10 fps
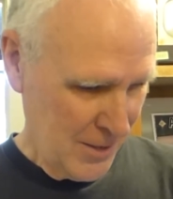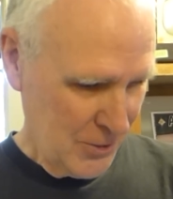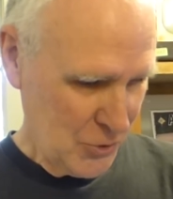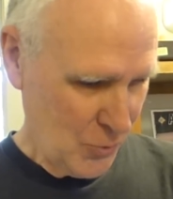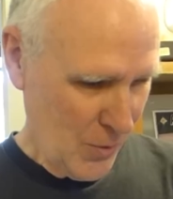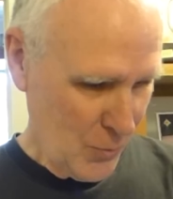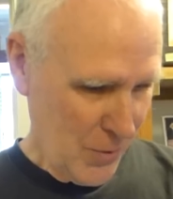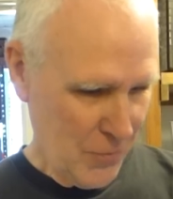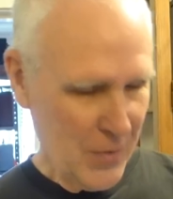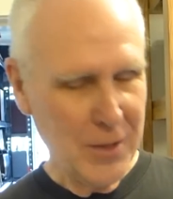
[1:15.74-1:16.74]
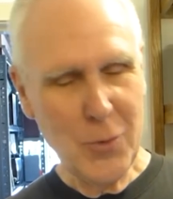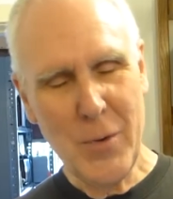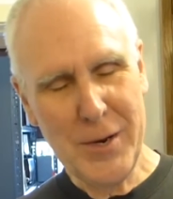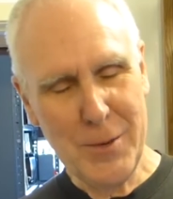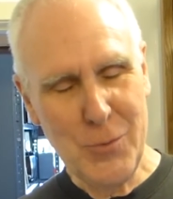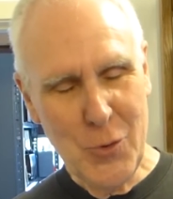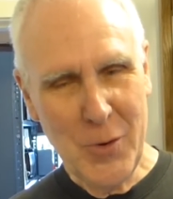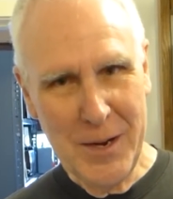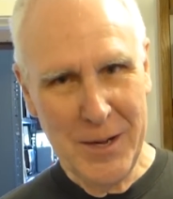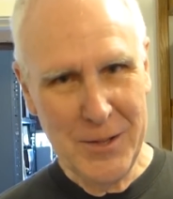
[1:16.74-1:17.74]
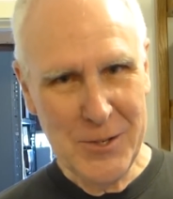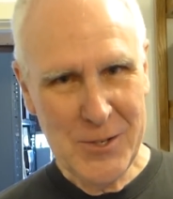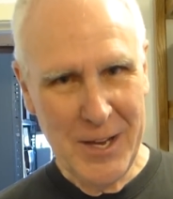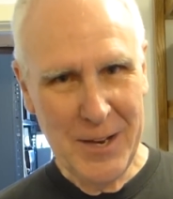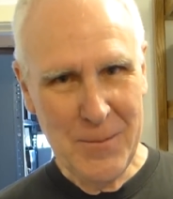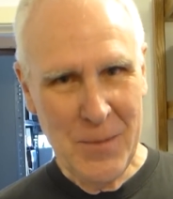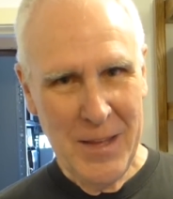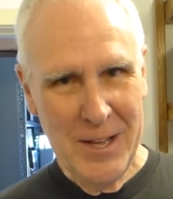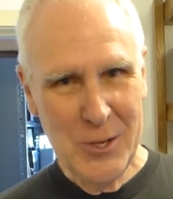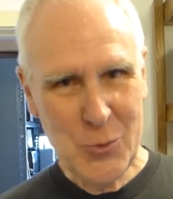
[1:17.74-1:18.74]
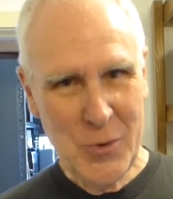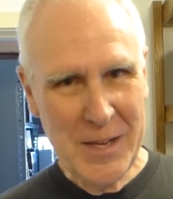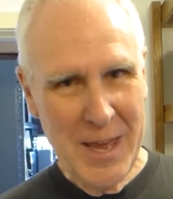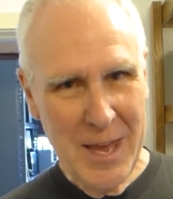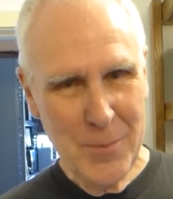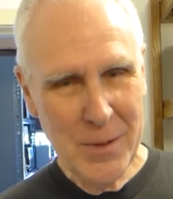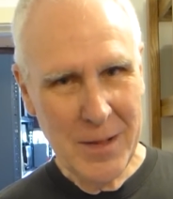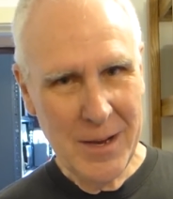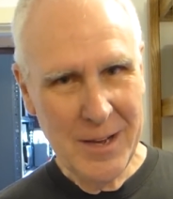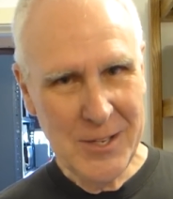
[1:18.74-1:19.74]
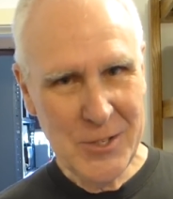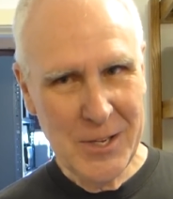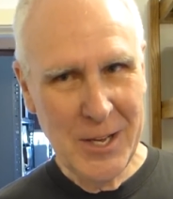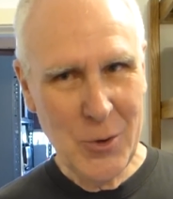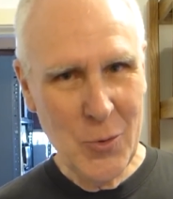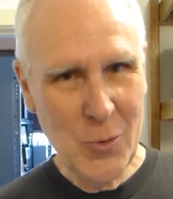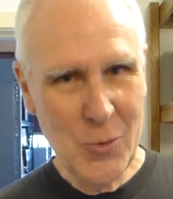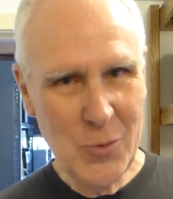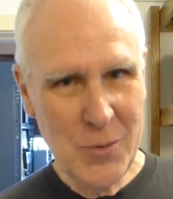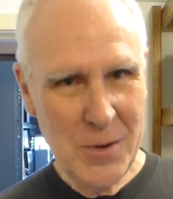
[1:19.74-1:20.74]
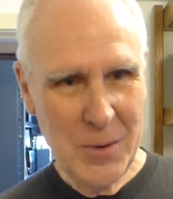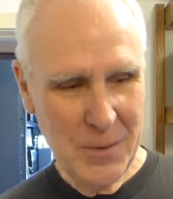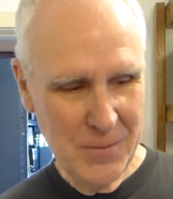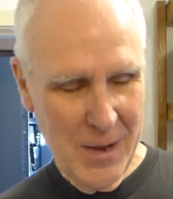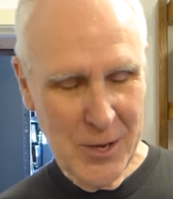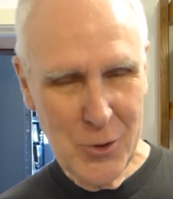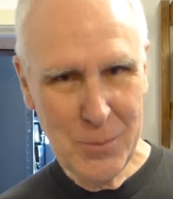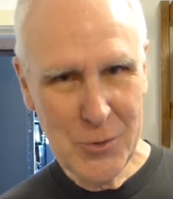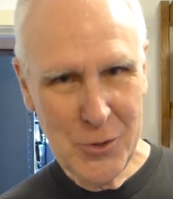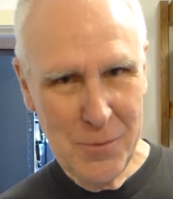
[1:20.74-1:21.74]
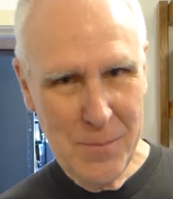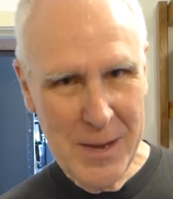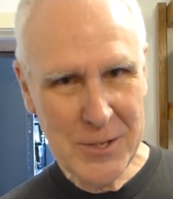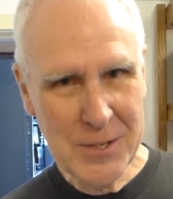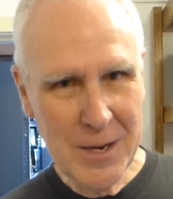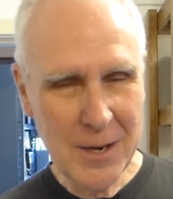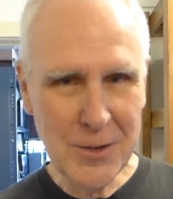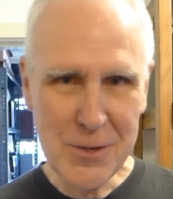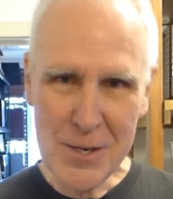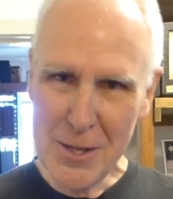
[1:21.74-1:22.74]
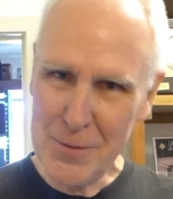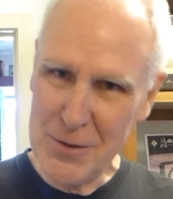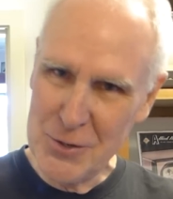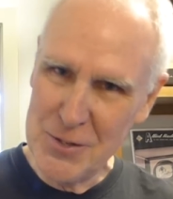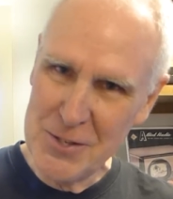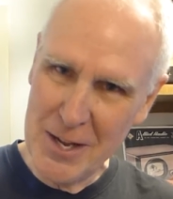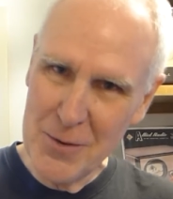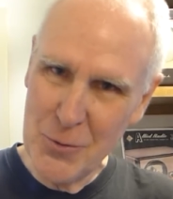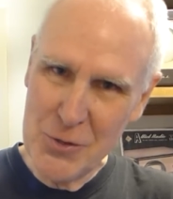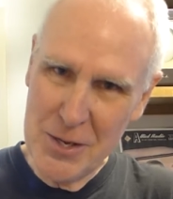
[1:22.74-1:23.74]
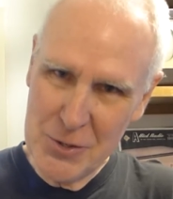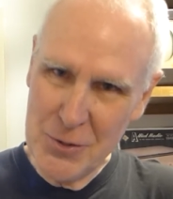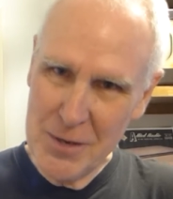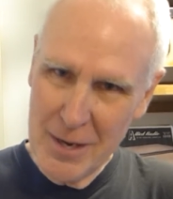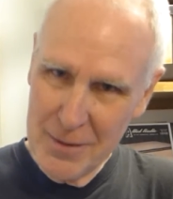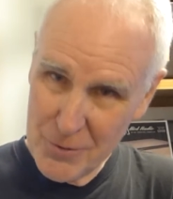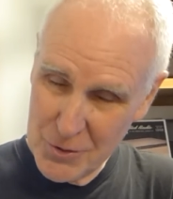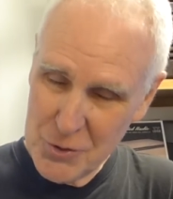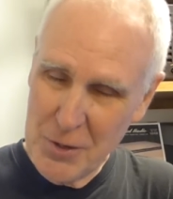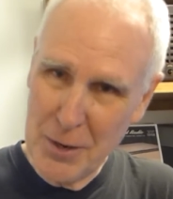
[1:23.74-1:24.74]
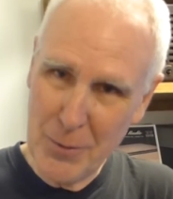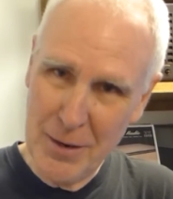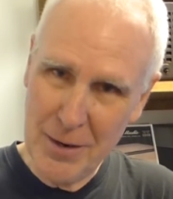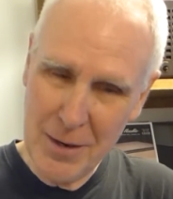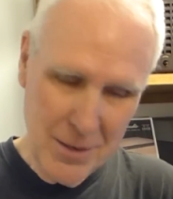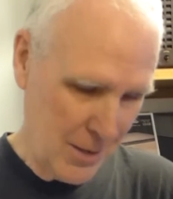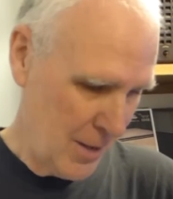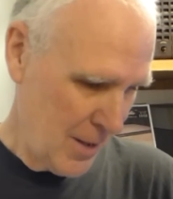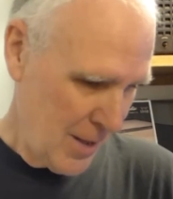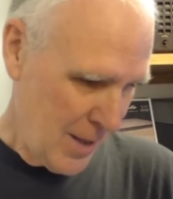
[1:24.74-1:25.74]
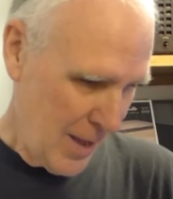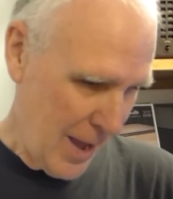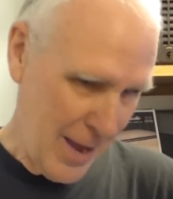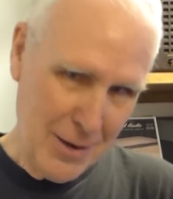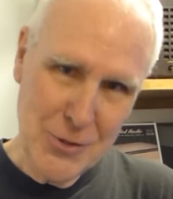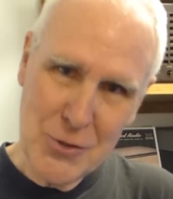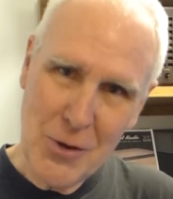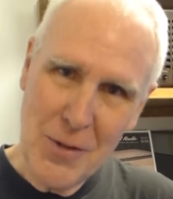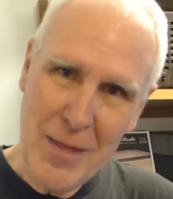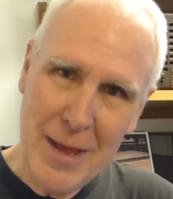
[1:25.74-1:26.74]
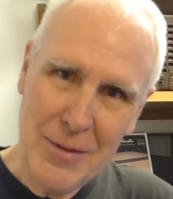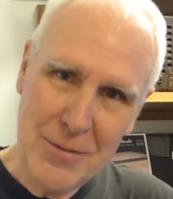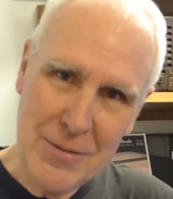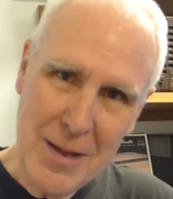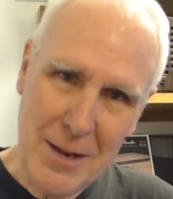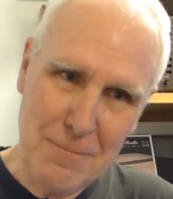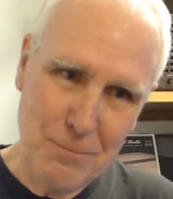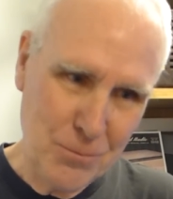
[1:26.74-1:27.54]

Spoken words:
So what we finally wound up doing on this set is we cannibalized an old vacuum tube based color television set, which has a good high voltage generator in it, and installed that instead.